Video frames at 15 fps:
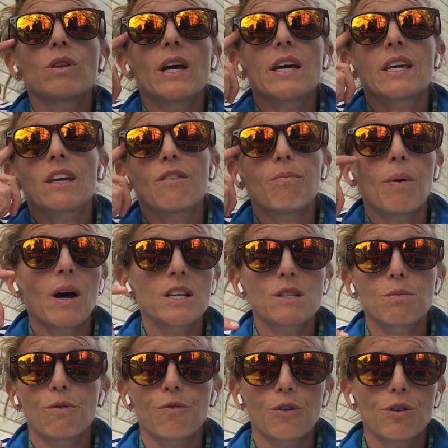like, if
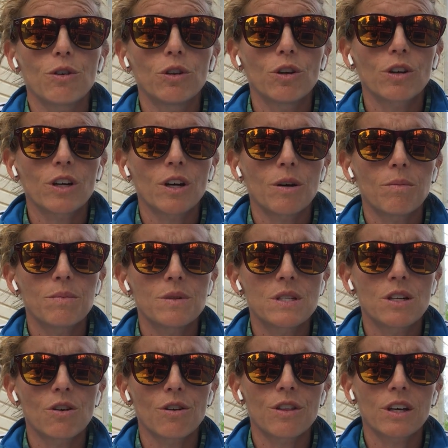possible, for you to look up
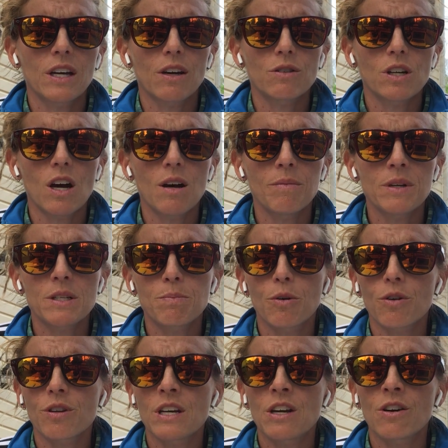Siddhartha Gautama's
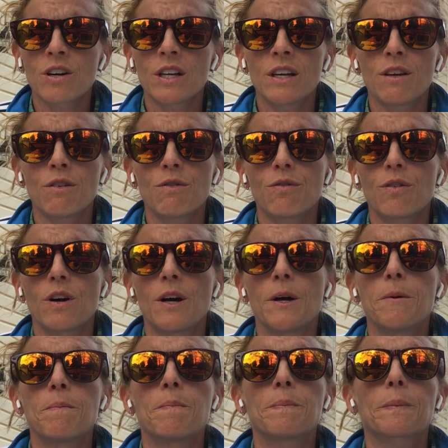birth narrative,
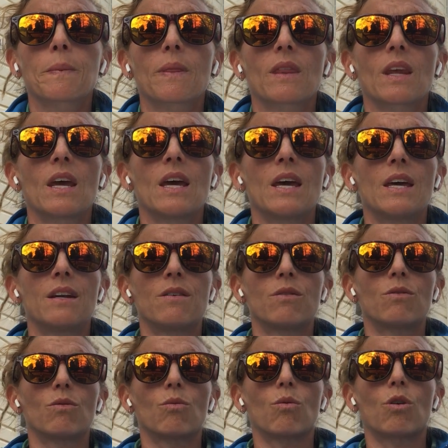and
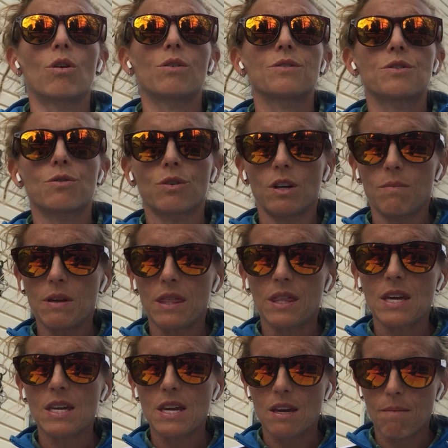we're also going to be
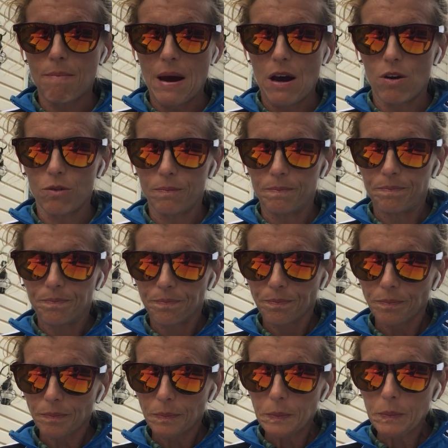thinking about
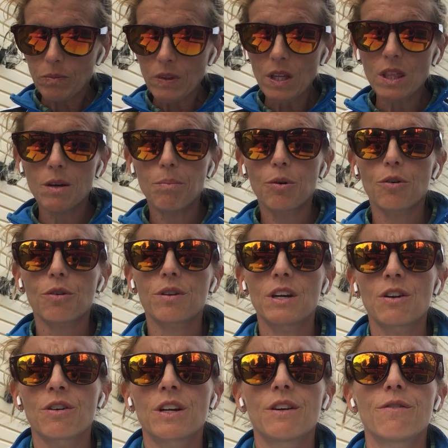the birth
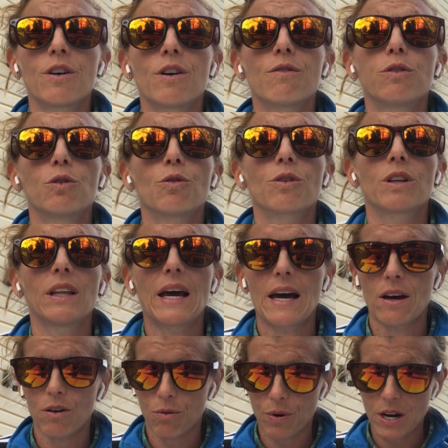narrative of Lord
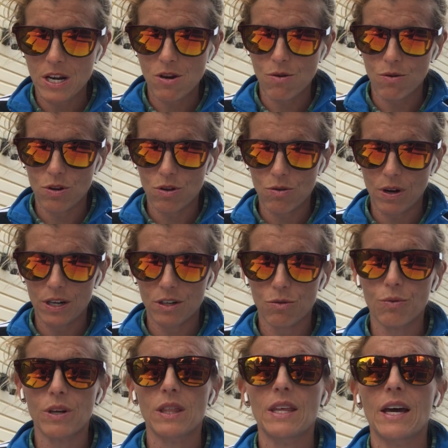Lao, right? You had to
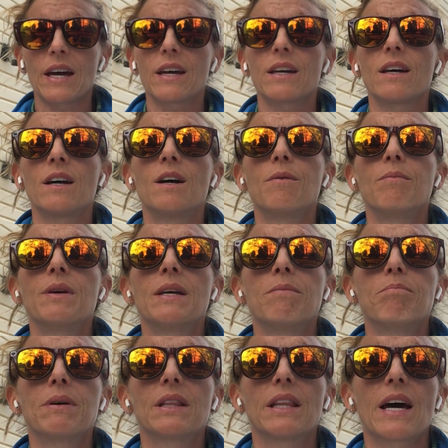read that
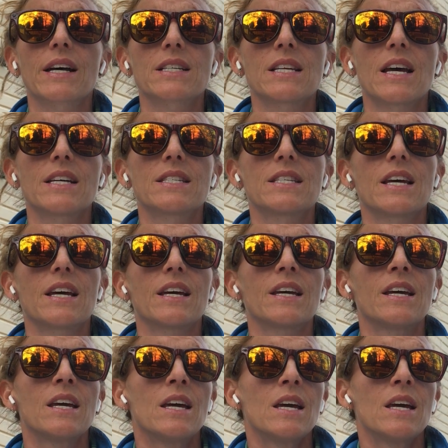in Bidlack's essay.